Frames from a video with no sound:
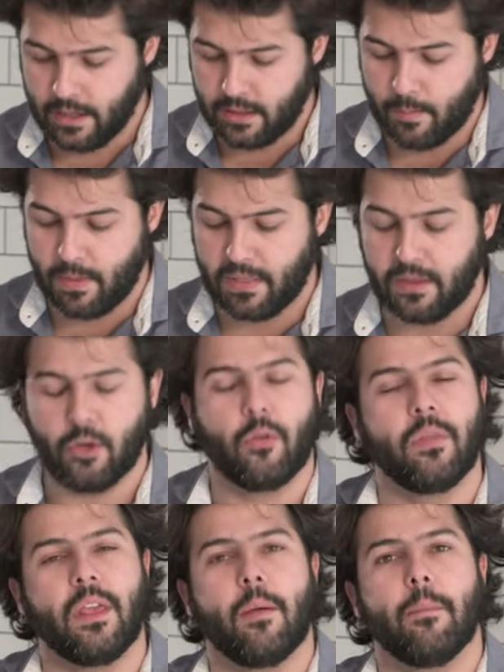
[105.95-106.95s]
depending
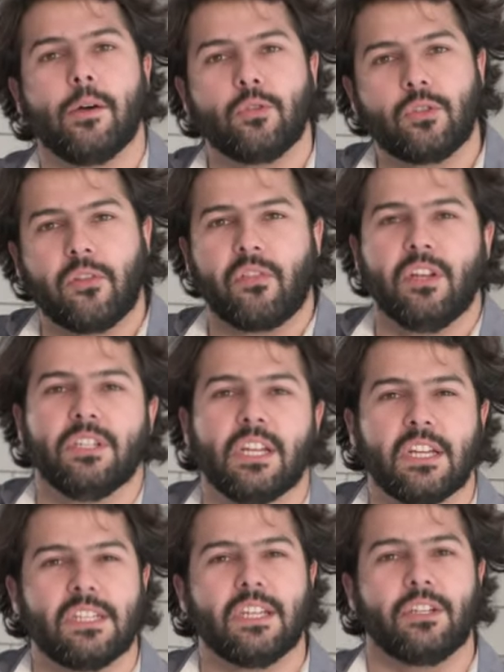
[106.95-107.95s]
on the amount of
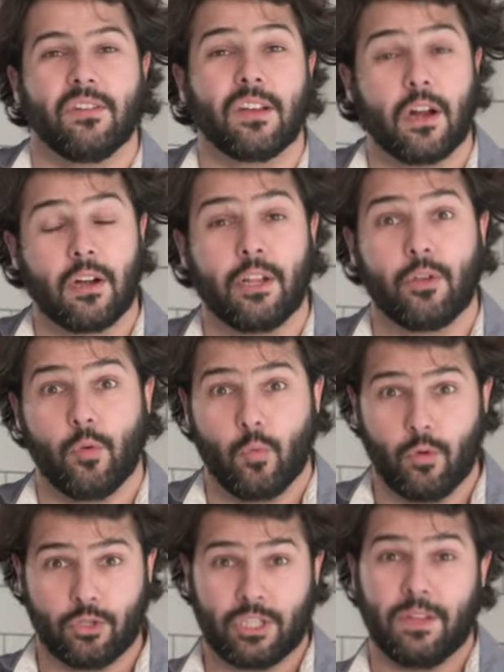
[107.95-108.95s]
intensity of garlic you
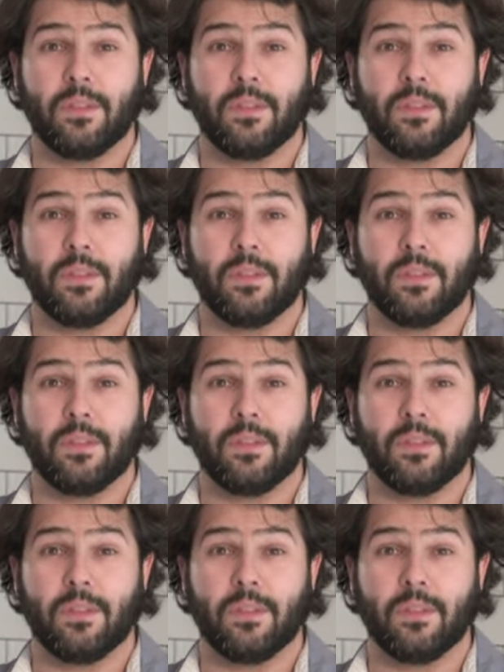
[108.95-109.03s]
want.